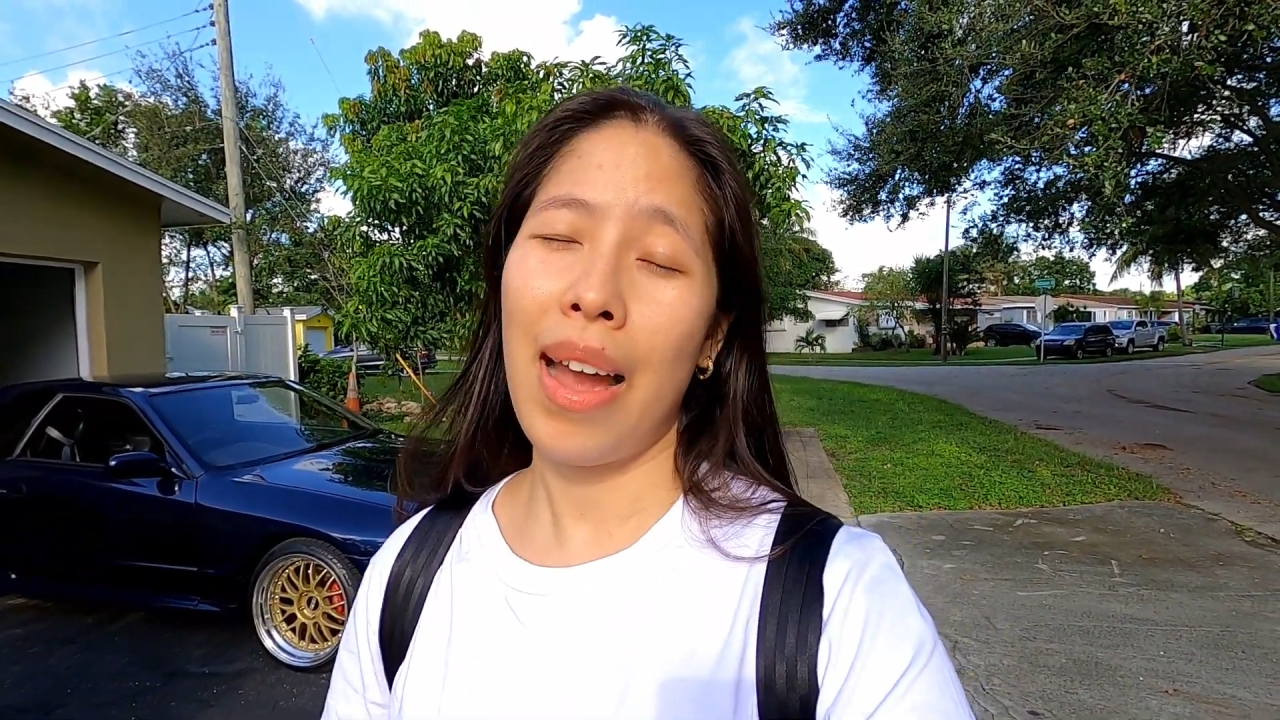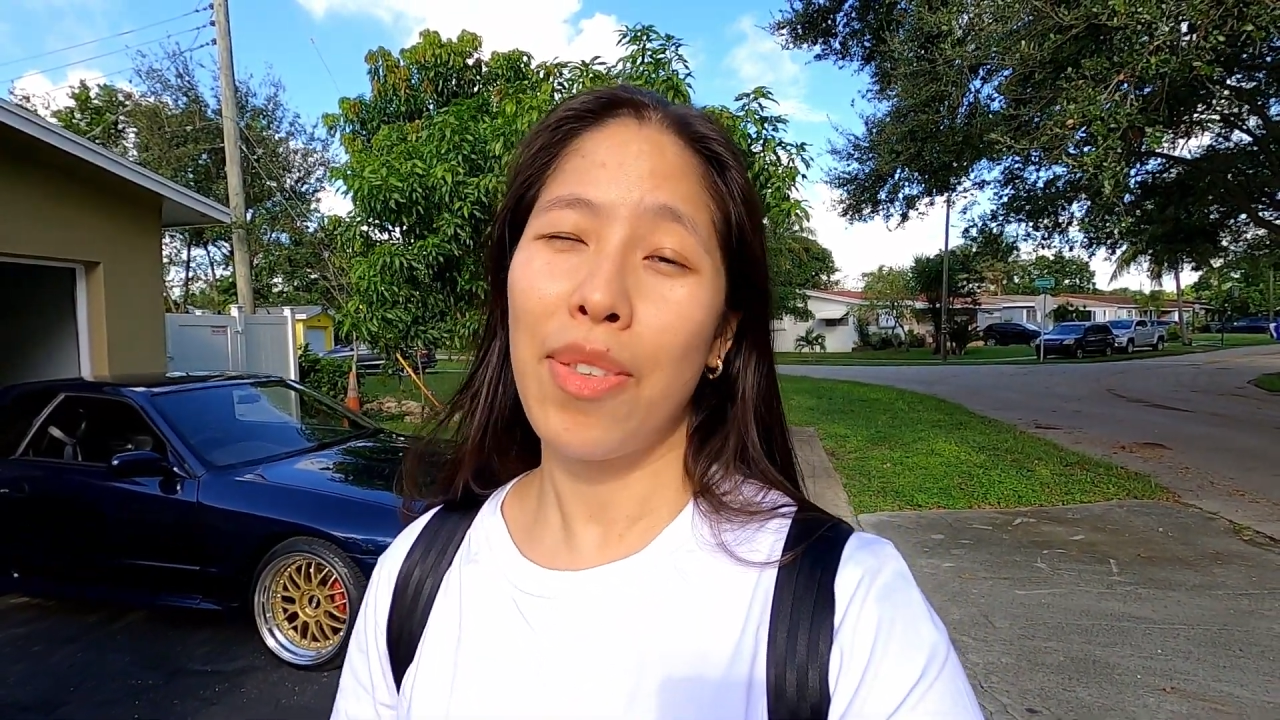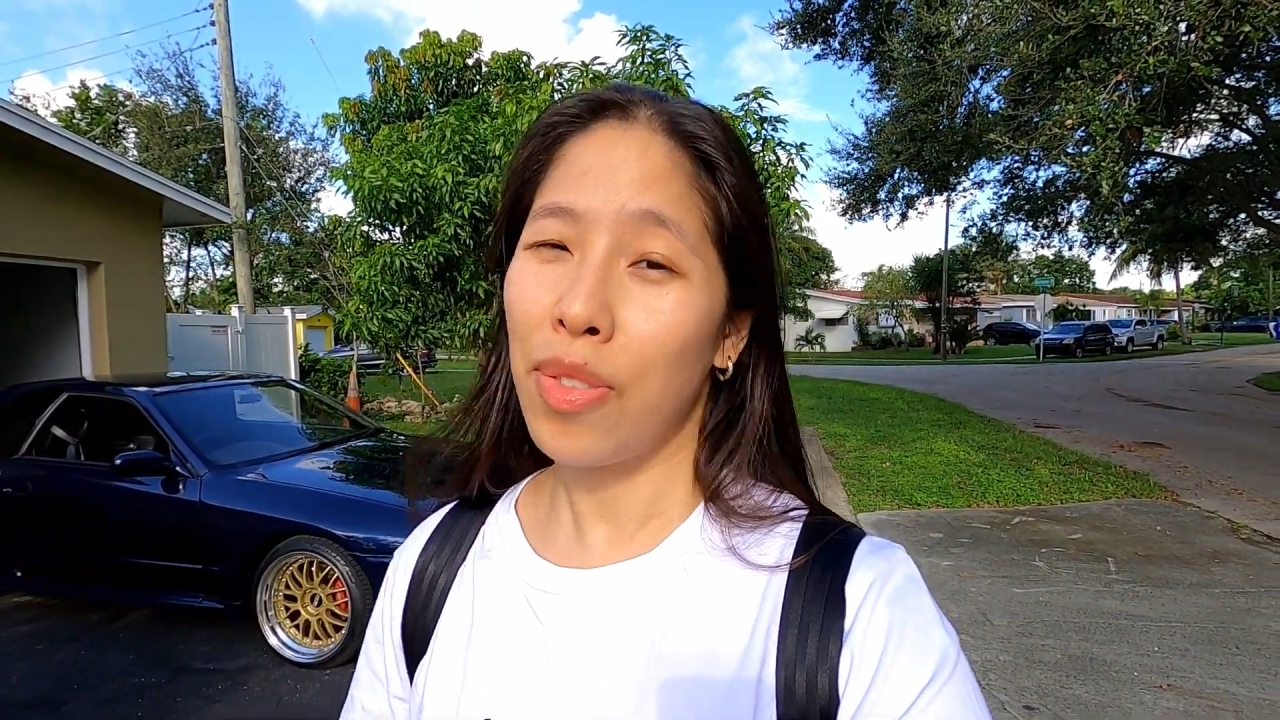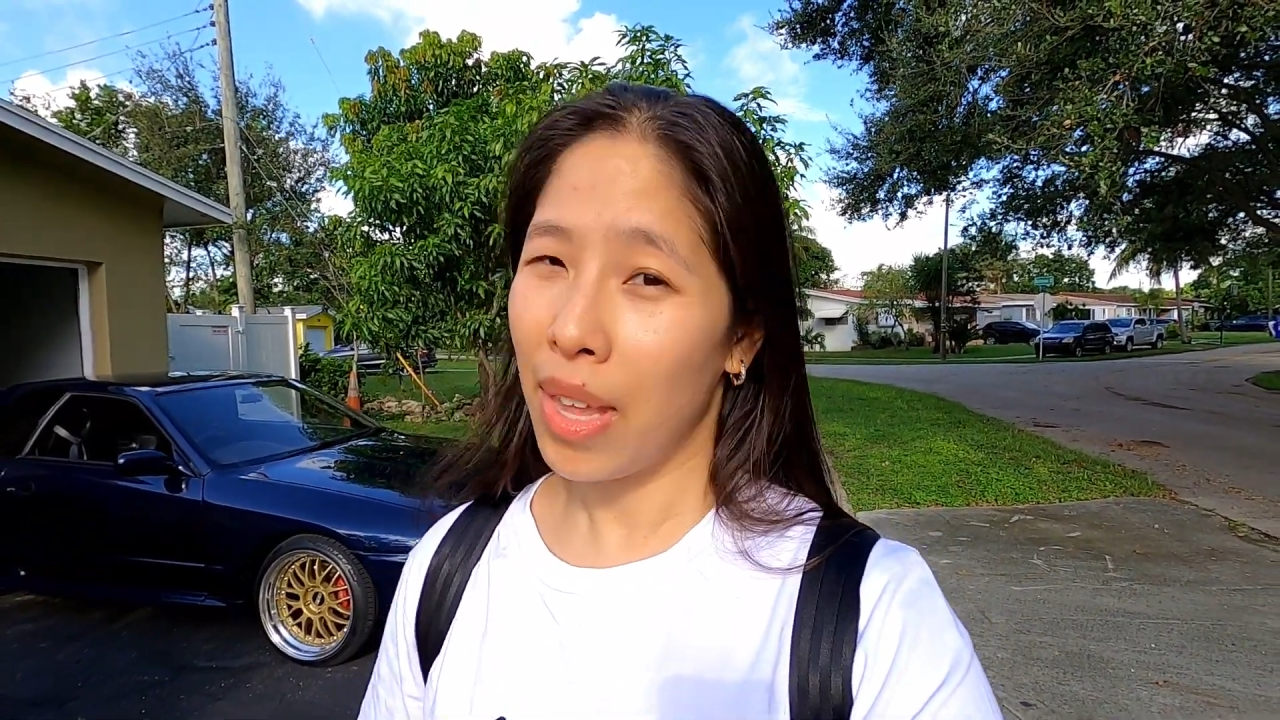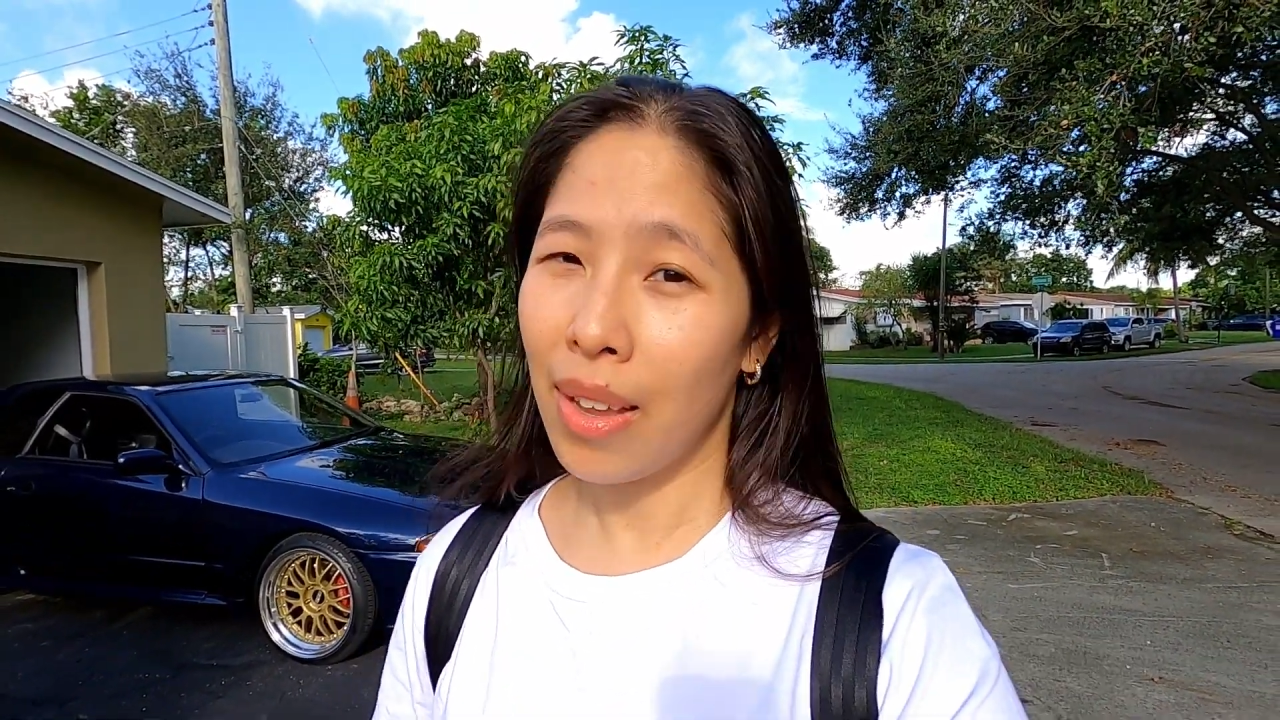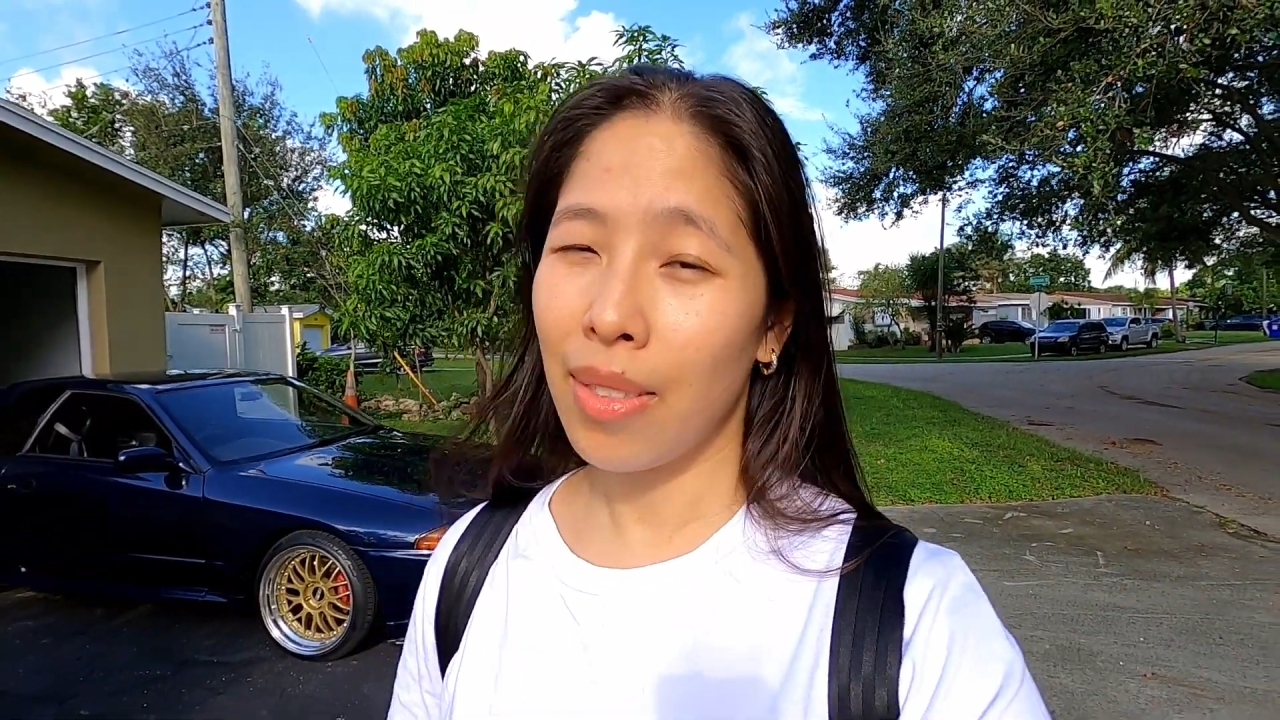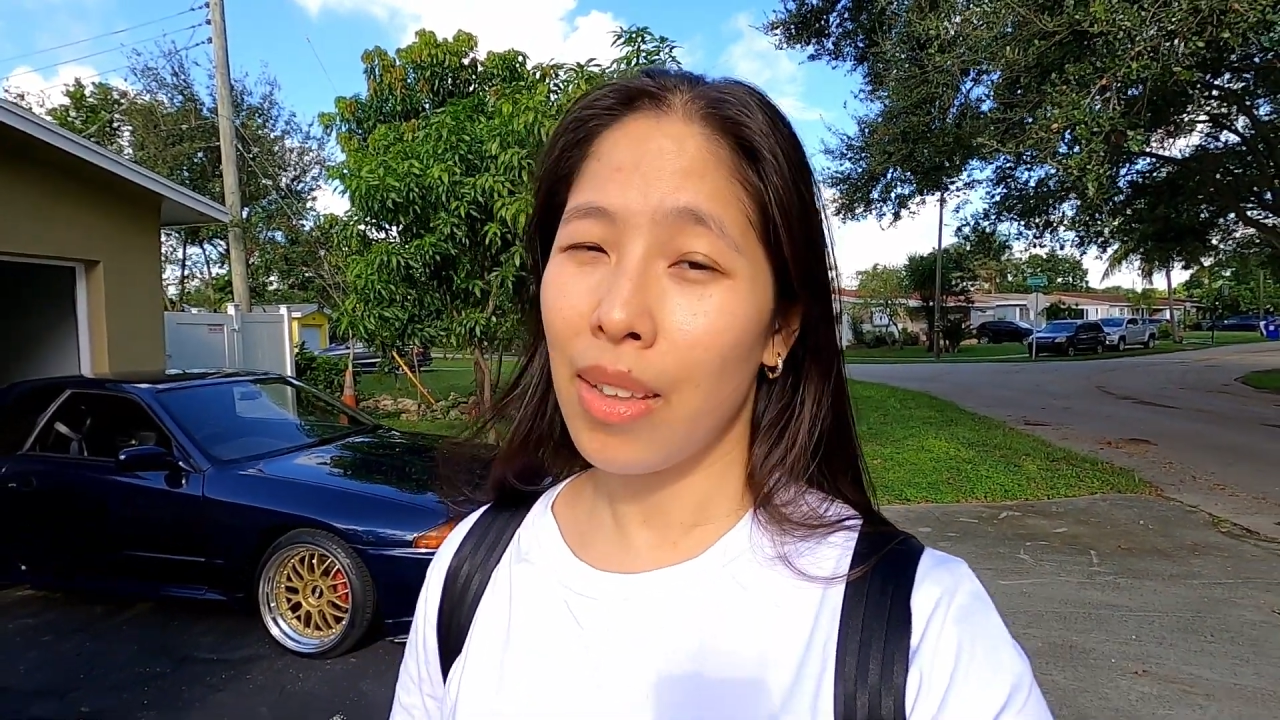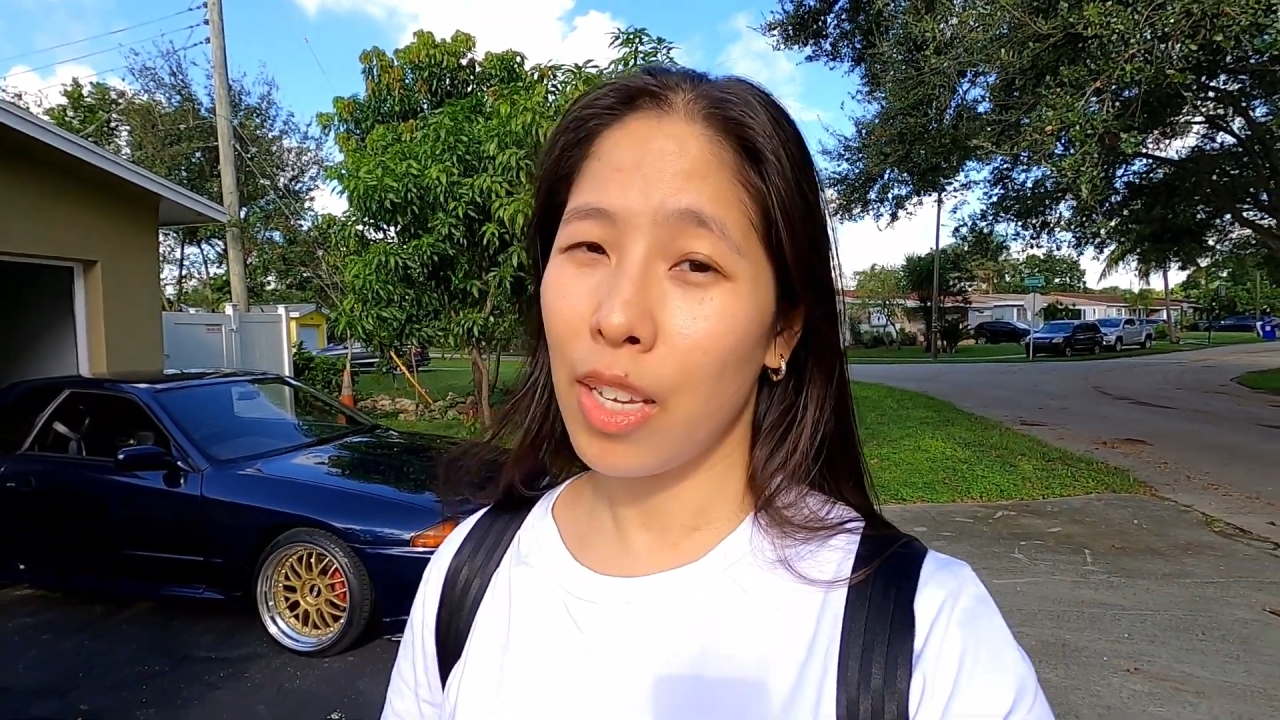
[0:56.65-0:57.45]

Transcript: I think